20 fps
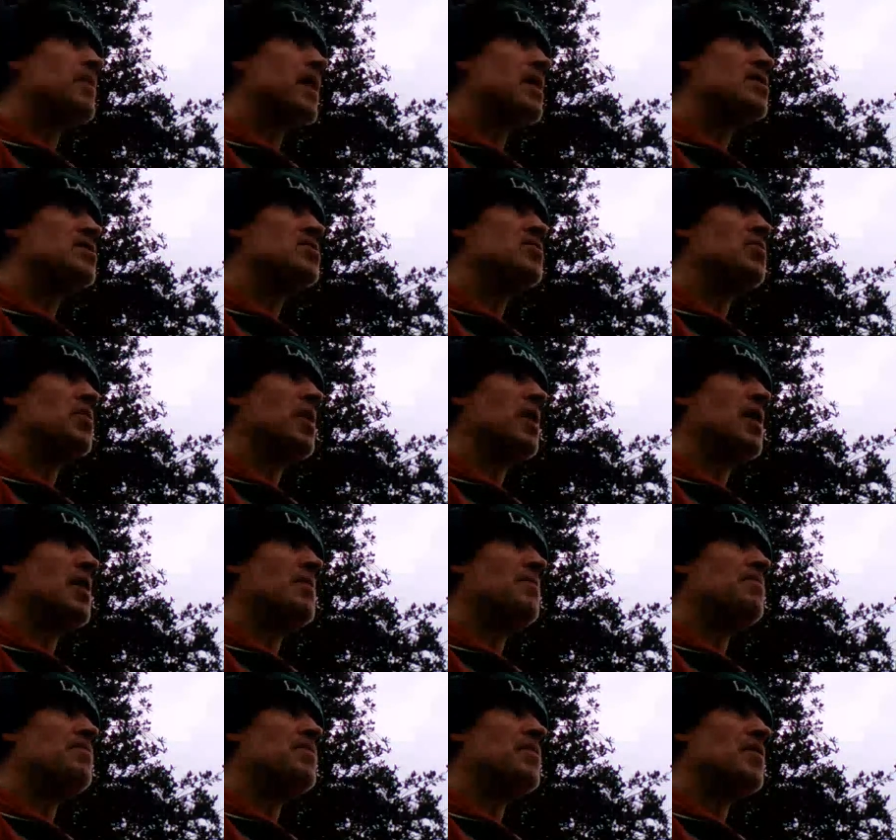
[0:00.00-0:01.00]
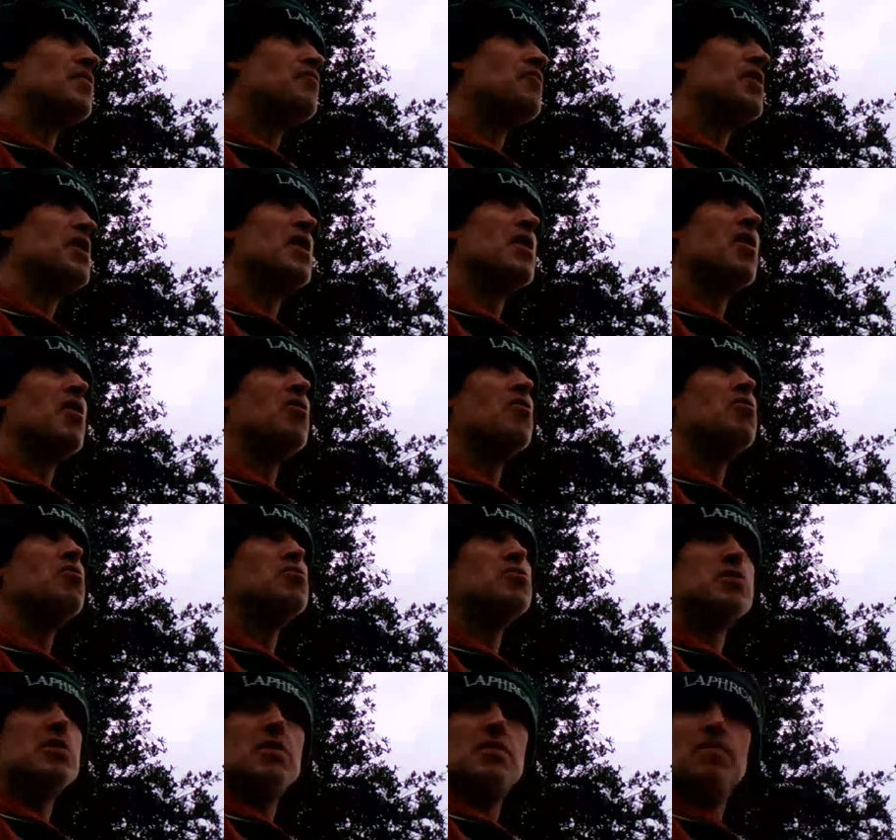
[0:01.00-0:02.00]
I had to
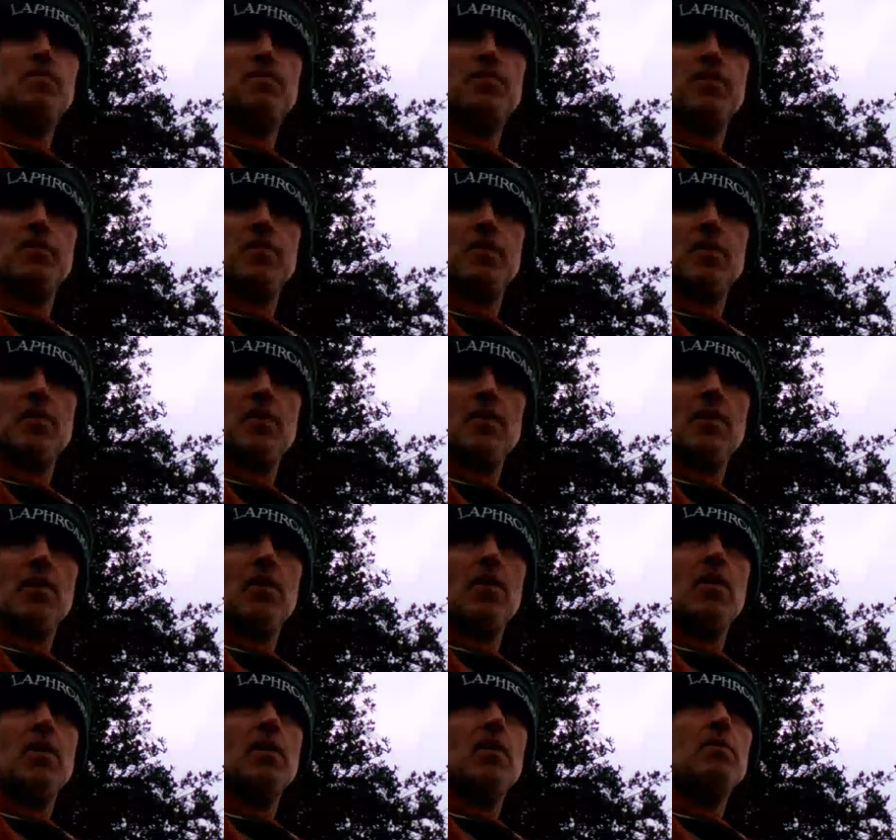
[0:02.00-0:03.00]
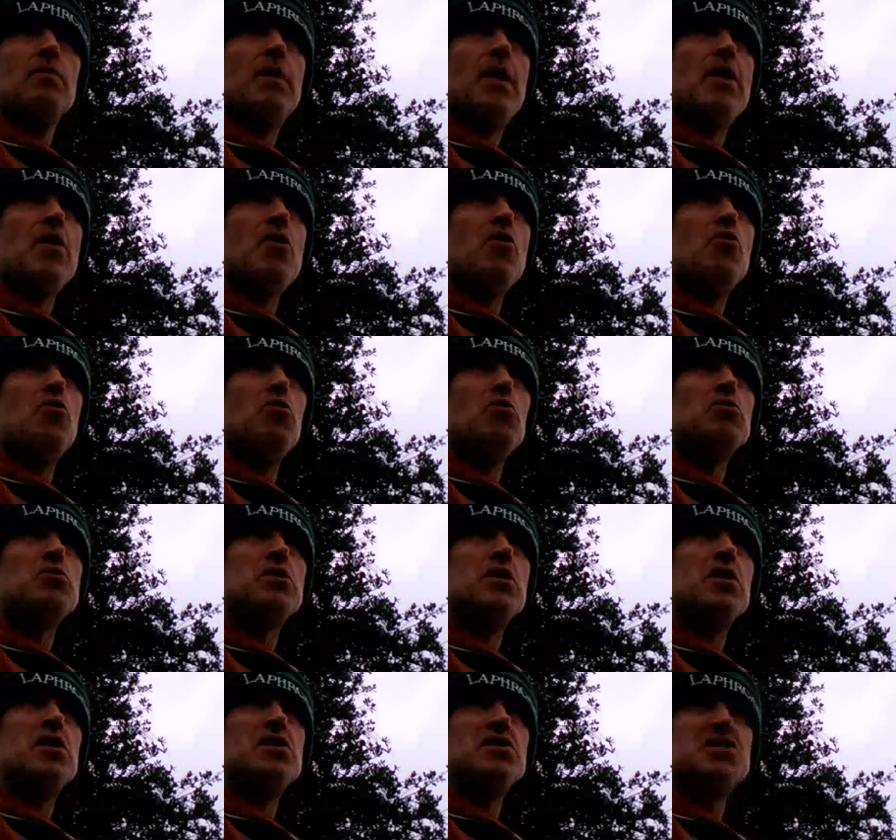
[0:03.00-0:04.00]
reload my
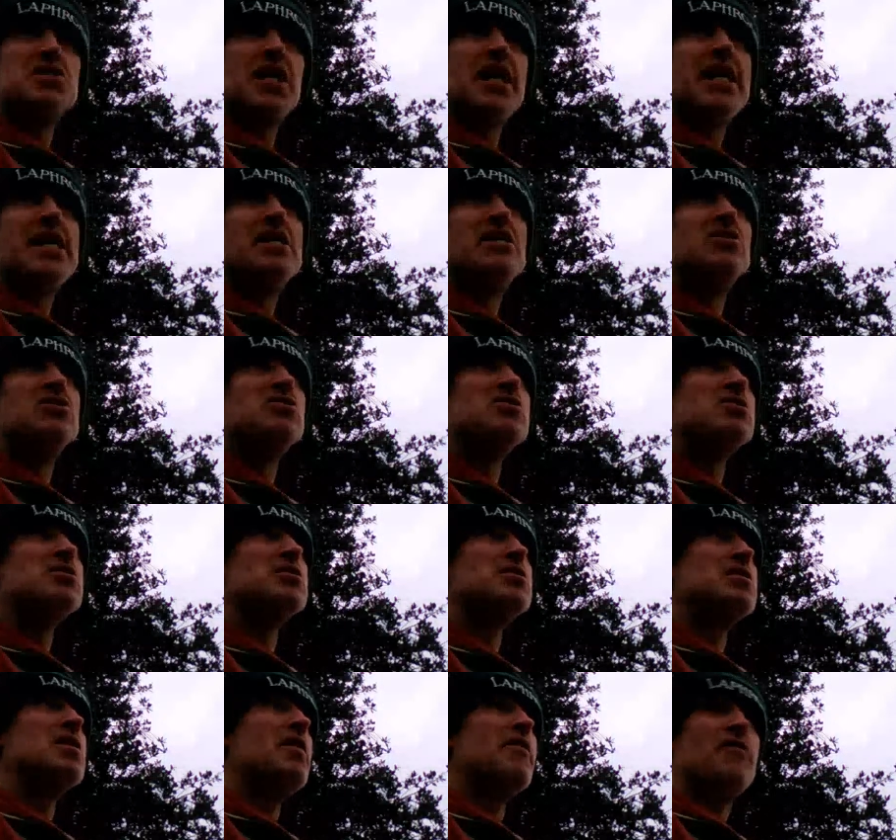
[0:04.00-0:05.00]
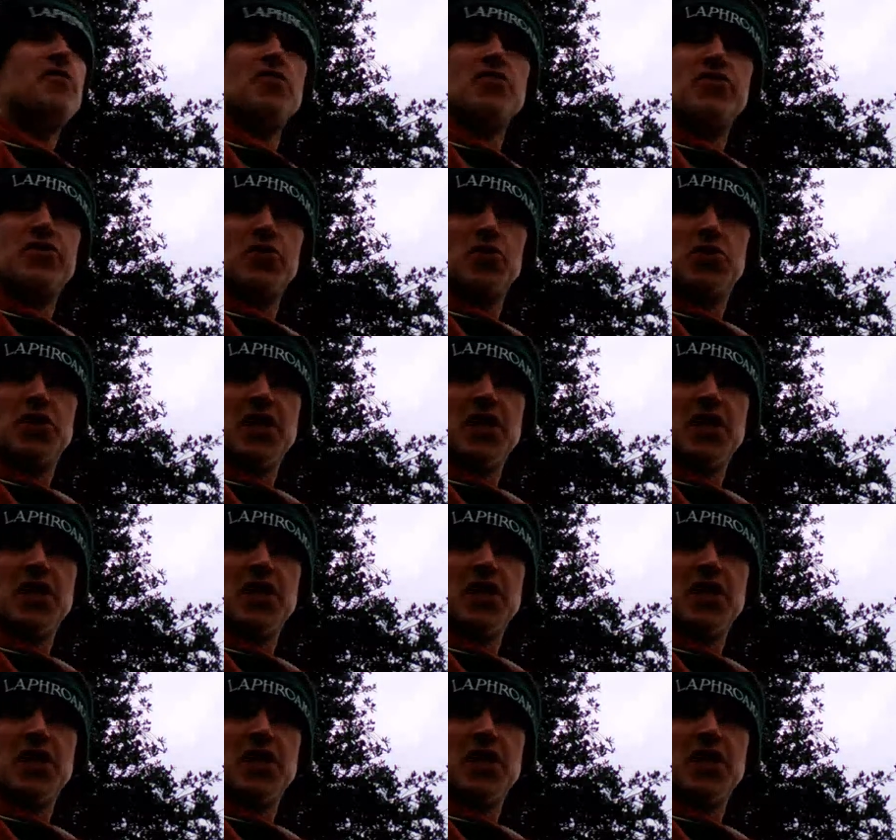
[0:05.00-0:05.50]
old settings for new